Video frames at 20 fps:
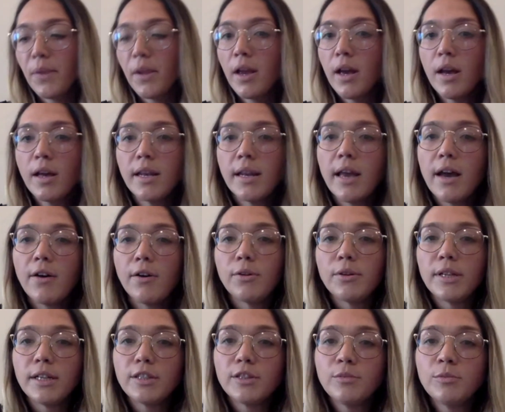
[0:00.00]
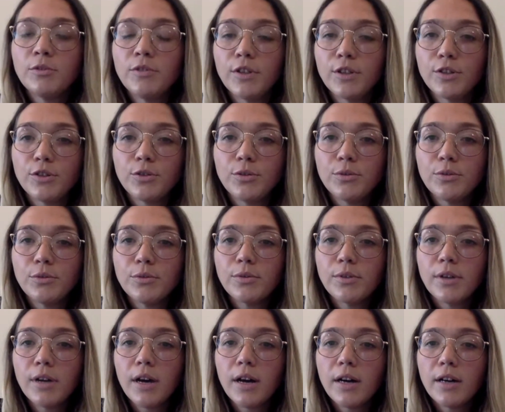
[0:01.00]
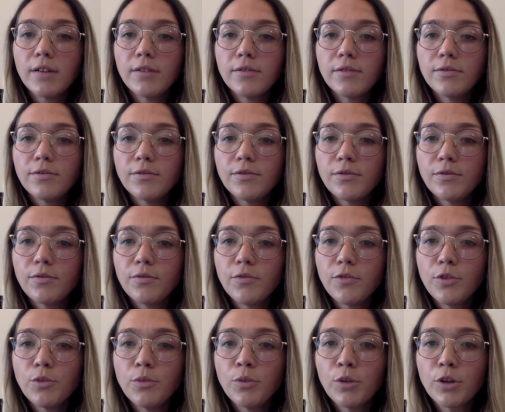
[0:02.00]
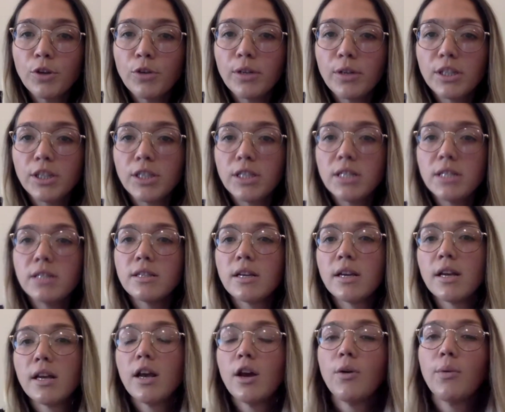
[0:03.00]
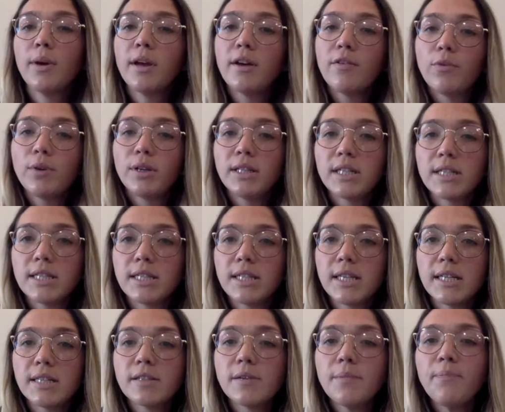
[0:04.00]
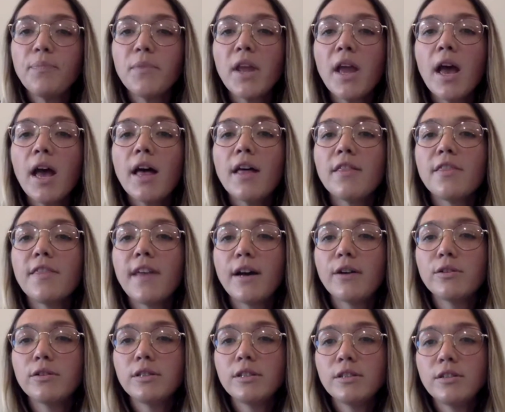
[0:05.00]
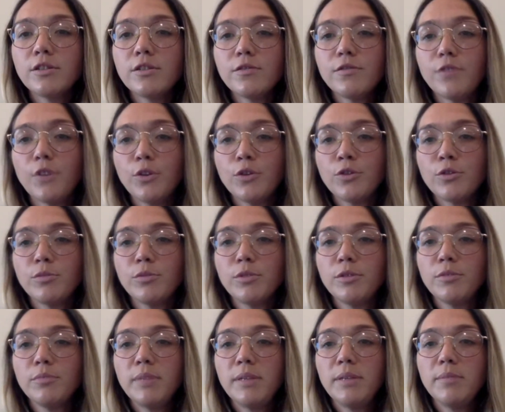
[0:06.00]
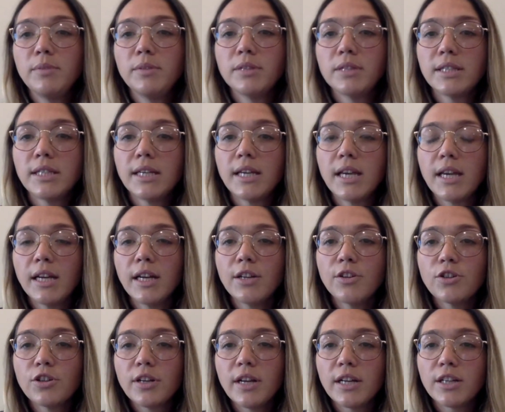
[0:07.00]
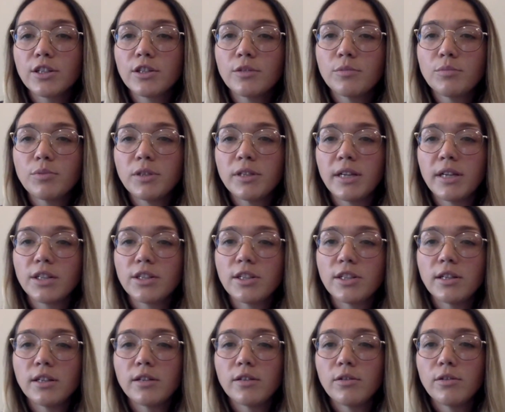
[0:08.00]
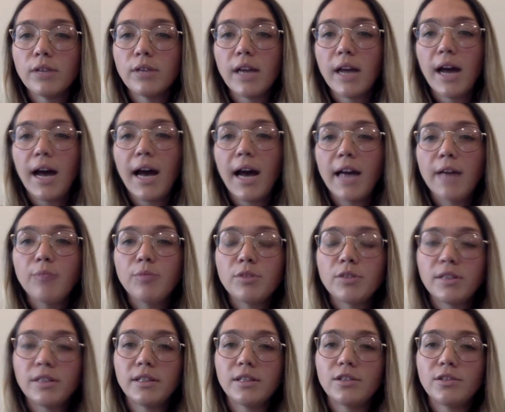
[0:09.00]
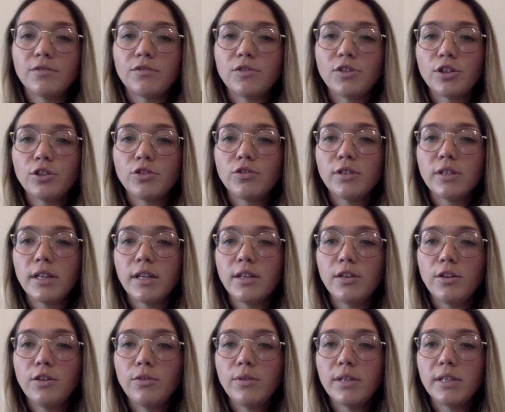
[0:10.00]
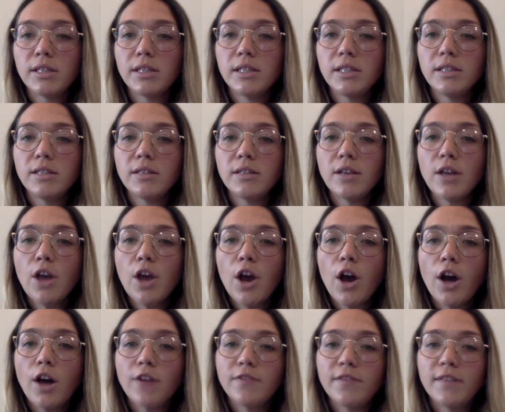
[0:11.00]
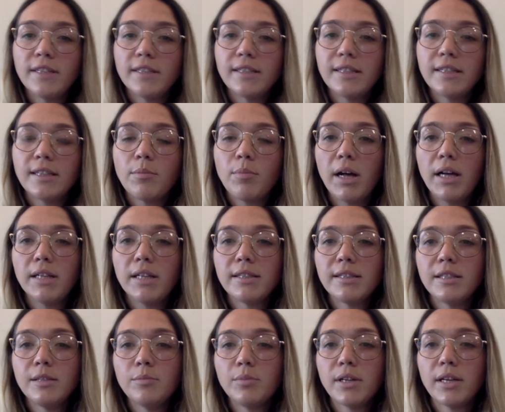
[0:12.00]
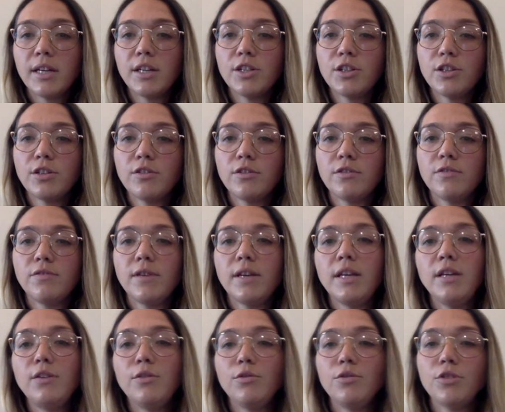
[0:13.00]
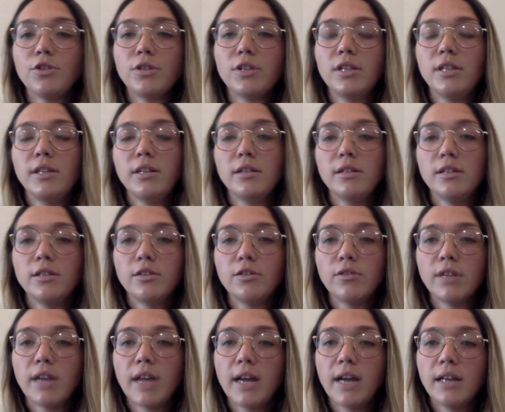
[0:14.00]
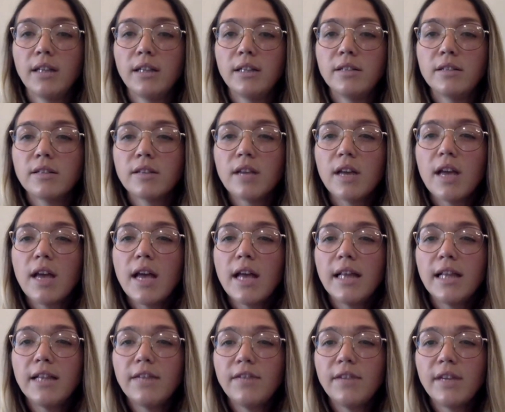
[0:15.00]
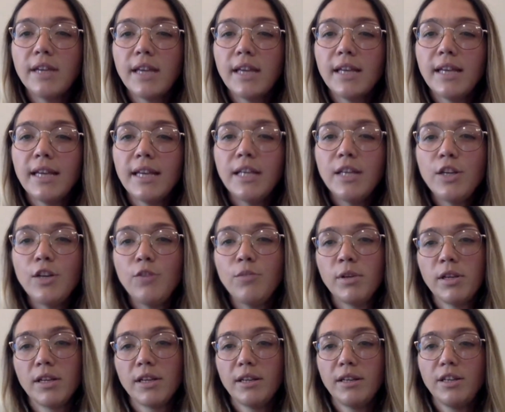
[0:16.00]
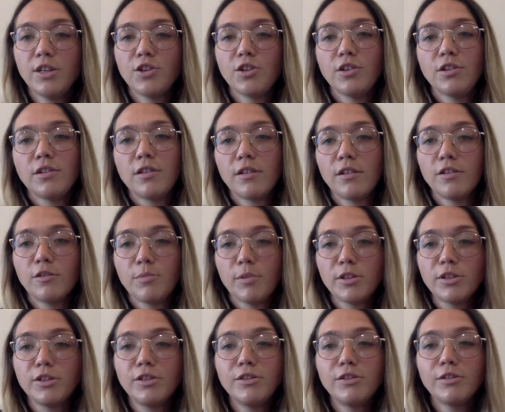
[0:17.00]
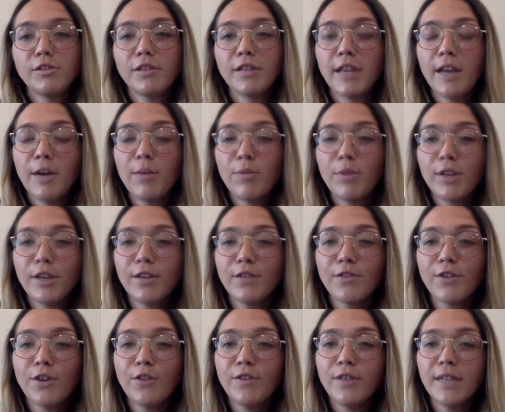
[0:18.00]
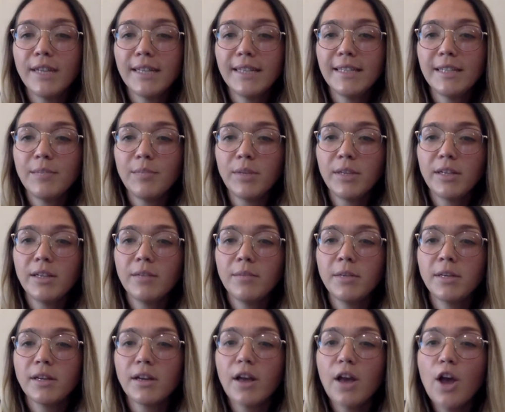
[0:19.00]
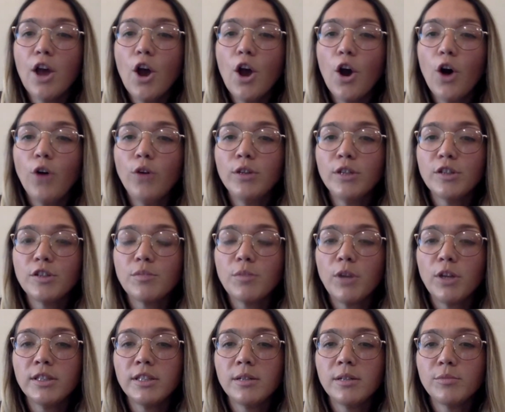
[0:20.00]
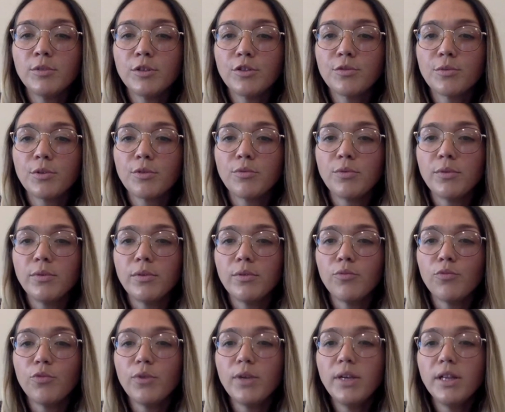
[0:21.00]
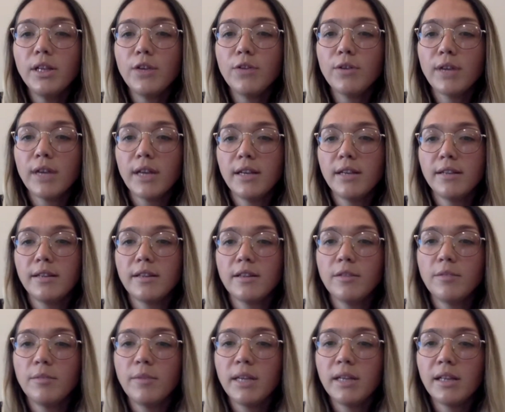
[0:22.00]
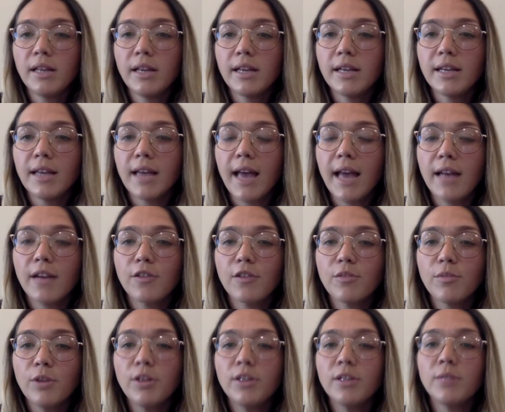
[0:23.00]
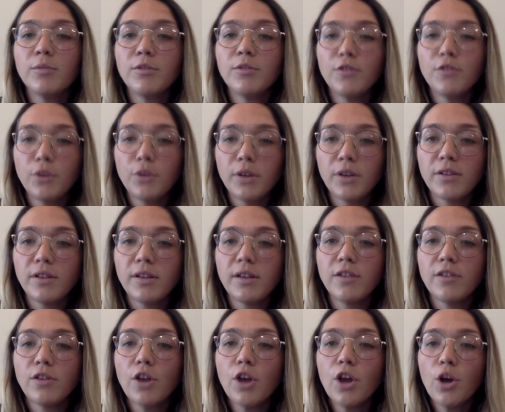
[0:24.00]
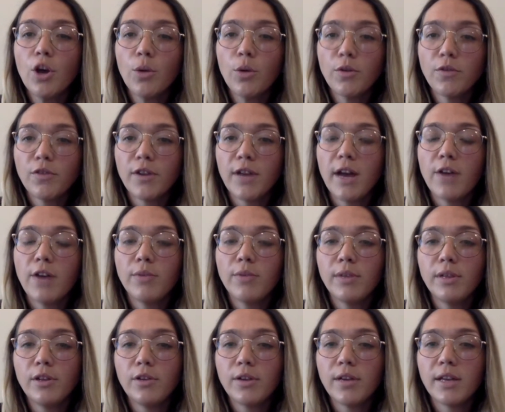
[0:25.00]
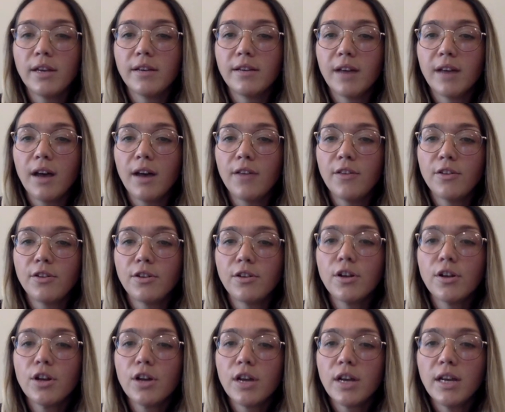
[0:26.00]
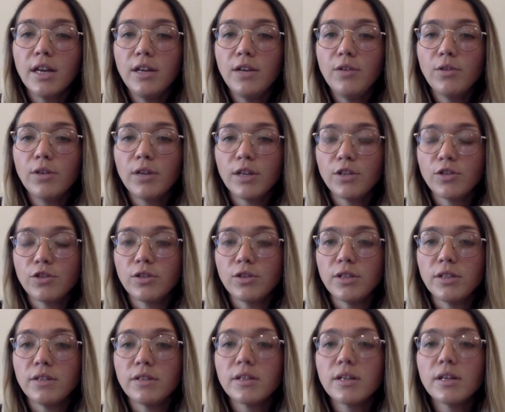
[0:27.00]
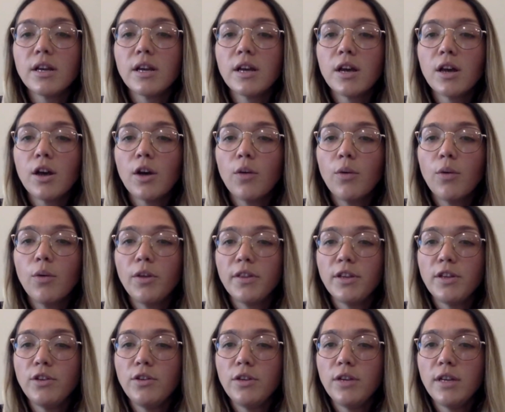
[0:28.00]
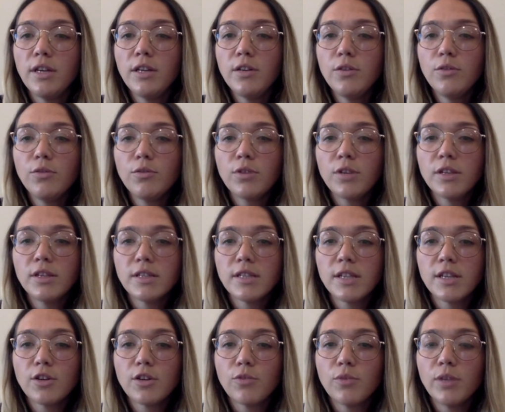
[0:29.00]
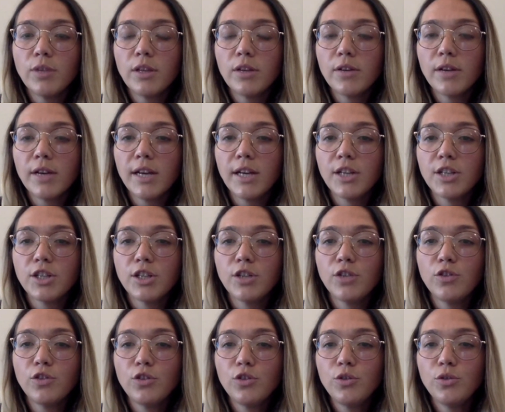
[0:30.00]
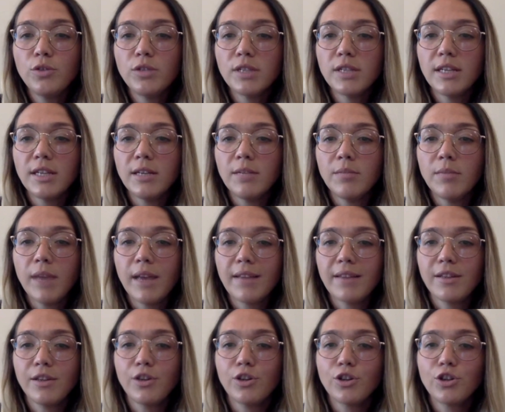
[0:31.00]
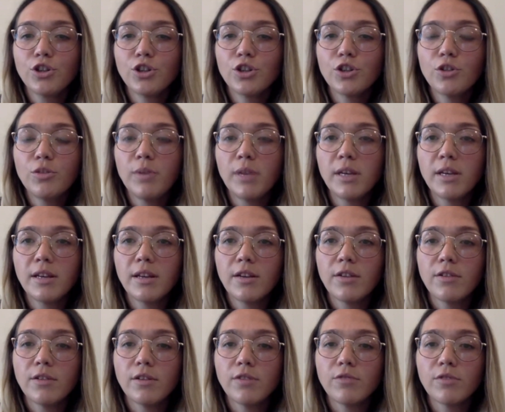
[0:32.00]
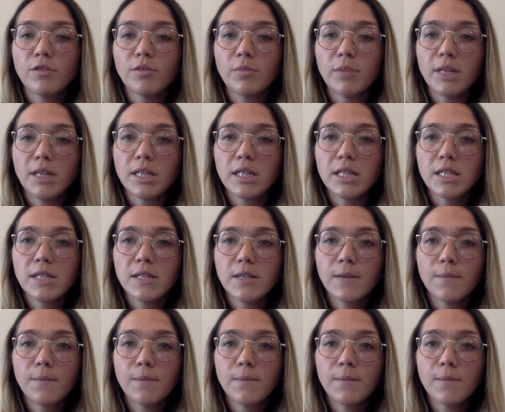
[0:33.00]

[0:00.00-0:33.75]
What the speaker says: Now I'd like to move on to a few more questions. We have one that says, thousands of vulnerable people seeking international protection, including a high percentage of children and UACs, are facing the policy implications of EU-Turkey deal in the Greek islands, living in inhuman conditions, especially during the outbreak of COVID-19 pandemic. Only small numbers were relocated to the mainland, and a small number of UACs were for now relocated to other EU countries. Will the EU consider relocation to scheme as an urgent humanitarian response?